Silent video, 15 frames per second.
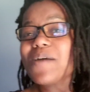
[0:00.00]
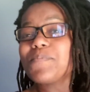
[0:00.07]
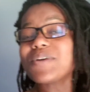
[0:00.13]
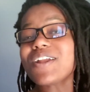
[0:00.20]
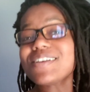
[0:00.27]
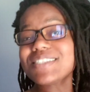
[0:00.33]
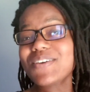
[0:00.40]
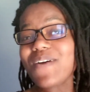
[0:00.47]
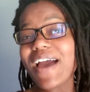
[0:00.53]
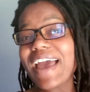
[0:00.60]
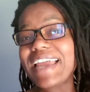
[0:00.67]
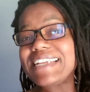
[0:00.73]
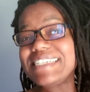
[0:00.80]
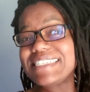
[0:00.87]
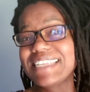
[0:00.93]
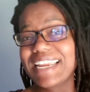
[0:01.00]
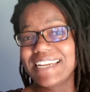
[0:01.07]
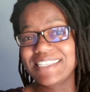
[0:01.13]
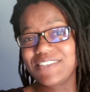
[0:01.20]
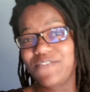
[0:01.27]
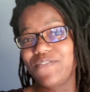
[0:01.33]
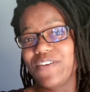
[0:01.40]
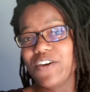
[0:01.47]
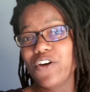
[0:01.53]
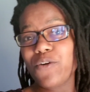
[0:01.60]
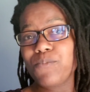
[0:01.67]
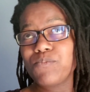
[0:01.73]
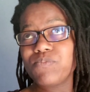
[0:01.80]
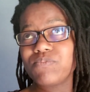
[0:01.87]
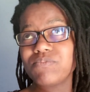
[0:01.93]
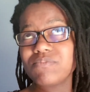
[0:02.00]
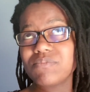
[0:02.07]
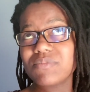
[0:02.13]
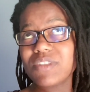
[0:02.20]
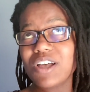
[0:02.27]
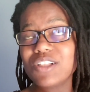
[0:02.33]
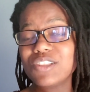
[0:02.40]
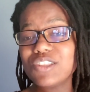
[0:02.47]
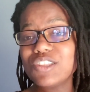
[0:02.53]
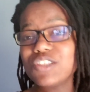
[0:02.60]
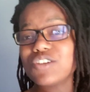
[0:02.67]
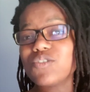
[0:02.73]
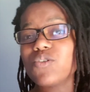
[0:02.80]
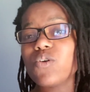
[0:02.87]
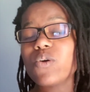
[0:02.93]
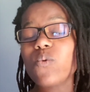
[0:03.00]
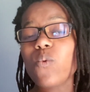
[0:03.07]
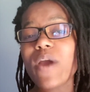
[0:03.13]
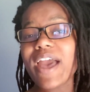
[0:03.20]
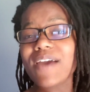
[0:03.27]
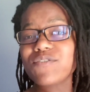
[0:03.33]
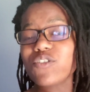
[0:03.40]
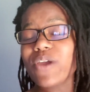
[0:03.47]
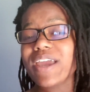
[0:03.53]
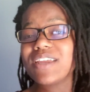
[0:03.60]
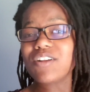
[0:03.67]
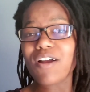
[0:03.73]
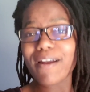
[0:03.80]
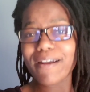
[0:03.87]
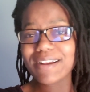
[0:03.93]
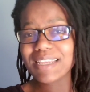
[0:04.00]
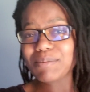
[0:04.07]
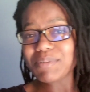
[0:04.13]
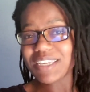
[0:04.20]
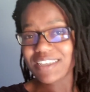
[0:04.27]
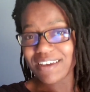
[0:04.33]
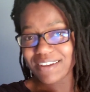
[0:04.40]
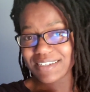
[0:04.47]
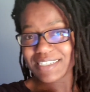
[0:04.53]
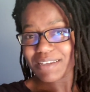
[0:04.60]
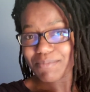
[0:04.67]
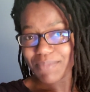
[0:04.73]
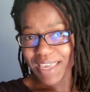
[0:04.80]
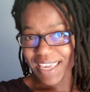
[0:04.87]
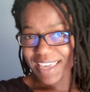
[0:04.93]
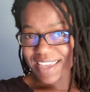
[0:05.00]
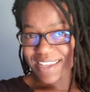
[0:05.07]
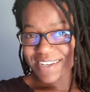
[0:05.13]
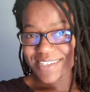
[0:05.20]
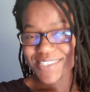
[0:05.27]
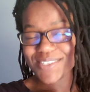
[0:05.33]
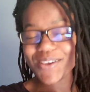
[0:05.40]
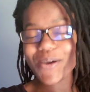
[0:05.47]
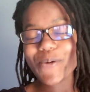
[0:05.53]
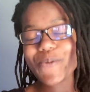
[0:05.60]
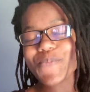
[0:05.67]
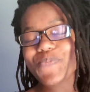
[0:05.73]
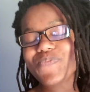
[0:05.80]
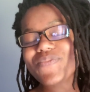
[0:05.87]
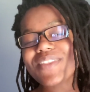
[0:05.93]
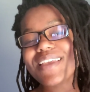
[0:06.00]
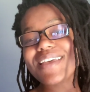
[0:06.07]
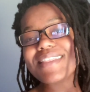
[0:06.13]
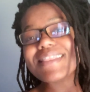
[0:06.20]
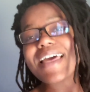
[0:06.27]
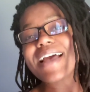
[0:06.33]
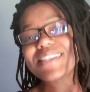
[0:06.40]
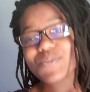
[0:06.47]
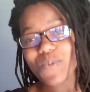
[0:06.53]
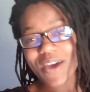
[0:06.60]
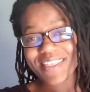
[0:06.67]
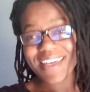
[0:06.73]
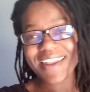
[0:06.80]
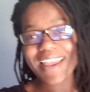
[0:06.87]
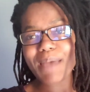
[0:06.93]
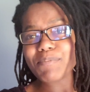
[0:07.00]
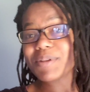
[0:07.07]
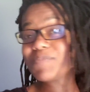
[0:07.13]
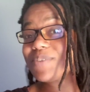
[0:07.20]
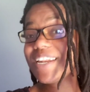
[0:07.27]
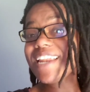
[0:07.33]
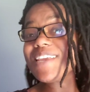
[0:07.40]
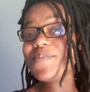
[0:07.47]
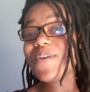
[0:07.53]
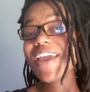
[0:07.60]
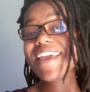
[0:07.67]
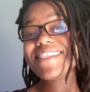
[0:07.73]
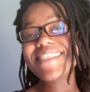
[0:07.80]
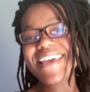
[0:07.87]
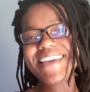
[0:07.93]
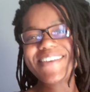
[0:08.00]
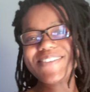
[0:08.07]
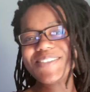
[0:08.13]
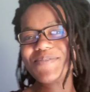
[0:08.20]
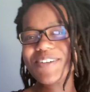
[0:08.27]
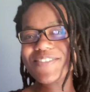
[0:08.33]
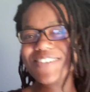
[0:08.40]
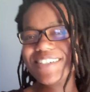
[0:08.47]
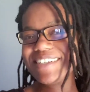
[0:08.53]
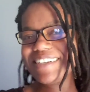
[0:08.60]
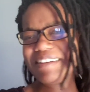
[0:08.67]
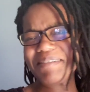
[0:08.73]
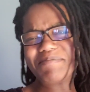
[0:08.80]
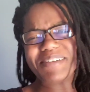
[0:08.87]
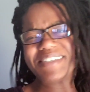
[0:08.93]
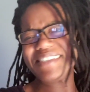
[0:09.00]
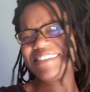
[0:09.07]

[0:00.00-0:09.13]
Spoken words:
But also I decided to film a little after I had already begun to make it, so that's why that happened. But anyway, thank you so much for tuning in.